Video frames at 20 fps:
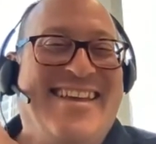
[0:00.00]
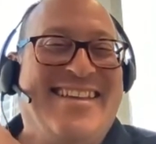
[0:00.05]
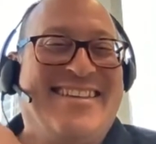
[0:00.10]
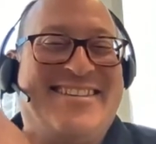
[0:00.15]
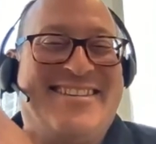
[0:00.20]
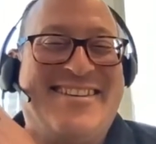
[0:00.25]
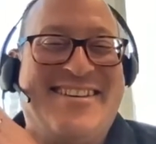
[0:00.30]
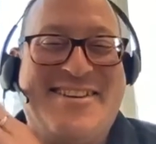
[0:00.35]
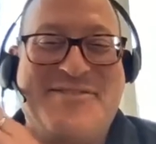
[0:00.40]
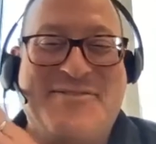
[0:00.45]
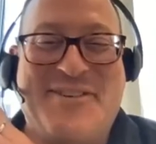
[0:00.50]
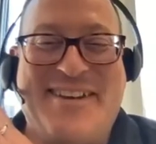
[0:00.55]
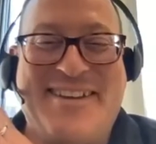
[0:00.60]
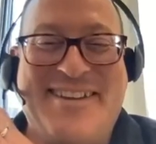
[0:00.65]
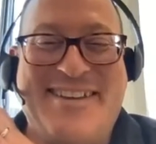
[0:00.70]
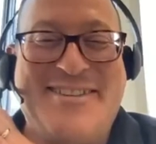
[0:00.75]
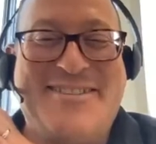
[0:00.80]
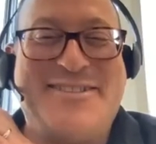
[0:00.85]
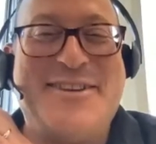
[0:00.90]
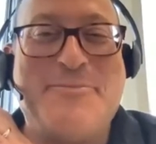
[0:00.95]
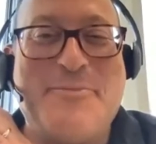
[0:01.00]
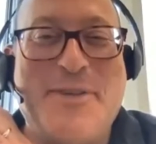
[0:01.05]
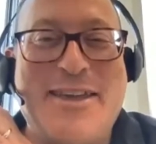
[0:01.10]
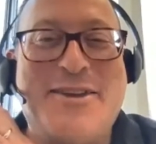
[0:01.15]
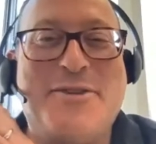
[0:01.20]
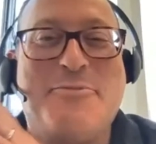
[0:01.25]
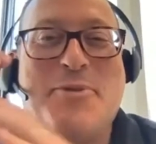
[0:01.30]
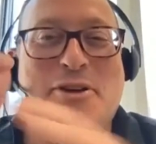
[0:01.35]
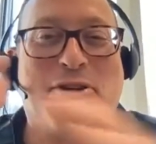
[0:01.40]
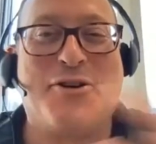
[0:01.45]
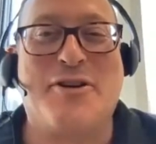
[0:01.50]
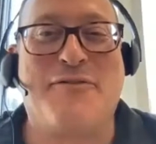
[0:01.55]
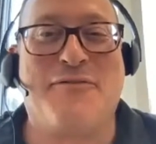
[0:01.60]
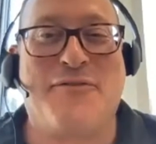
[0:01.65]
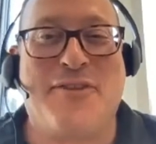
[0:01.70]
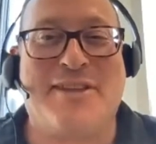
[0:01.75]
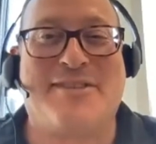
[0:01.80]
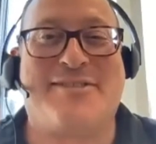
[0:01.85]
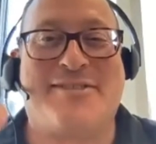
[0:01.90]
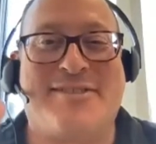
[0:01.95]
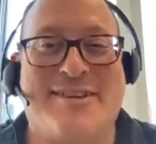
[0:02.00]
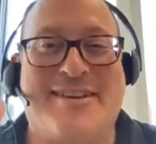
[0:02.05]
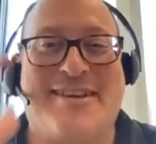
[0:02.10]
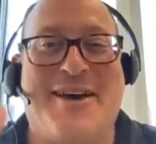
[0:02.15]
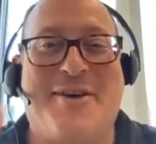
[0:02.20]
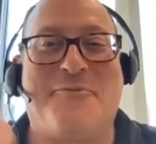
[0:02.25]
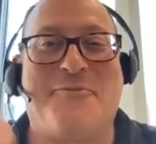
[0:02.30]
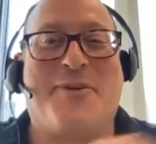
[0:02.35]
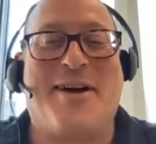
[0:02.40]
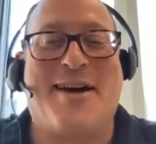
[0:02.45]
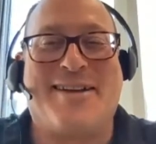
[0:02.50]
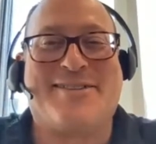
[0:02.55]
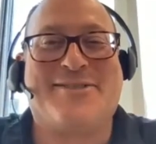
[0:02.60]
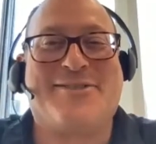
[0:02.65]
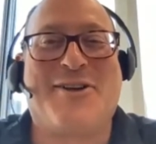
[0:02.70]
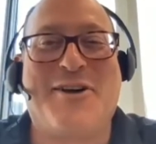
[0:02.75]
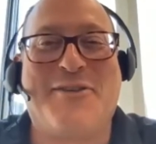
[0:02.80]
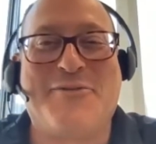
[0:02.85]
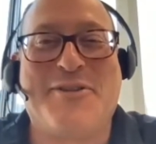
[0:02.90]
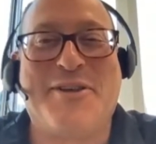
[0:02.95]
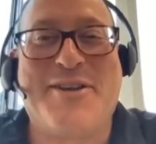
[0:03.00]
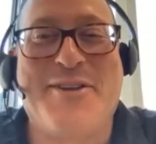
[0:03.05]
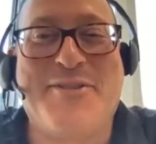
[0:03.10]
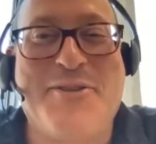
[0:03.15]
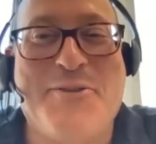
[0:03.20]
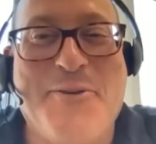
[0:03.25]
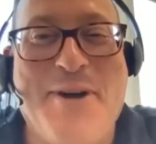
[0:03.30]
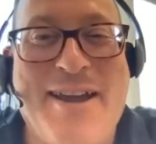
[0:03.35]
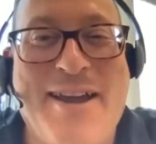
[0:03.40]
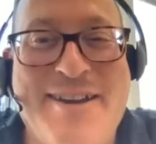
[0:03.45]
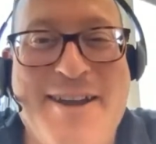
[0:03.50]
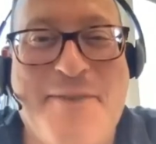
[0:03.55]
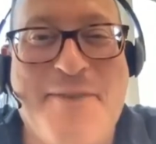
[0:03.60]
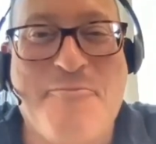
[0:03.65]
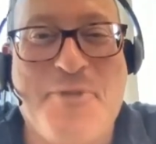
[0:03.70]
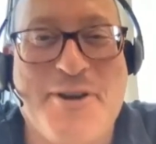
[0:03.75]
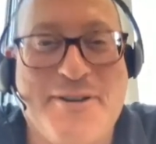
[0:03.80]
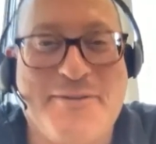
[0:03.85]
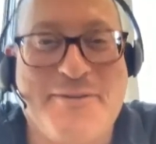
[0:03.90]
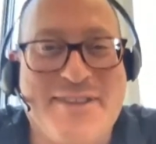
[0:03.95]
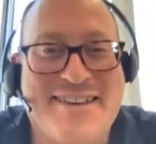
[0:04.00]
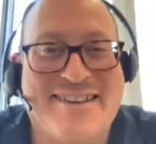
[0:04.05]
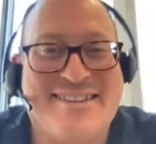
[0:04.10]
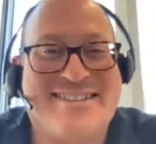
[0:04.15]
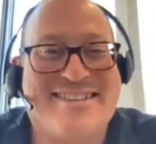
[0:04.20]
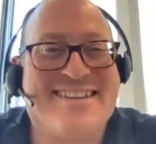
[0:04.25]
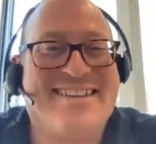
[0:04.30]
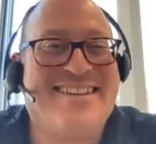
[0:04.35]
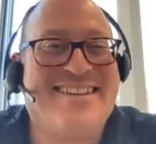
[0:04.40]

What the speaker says: see if you seem like you'd be good fits to help solve the right number of these.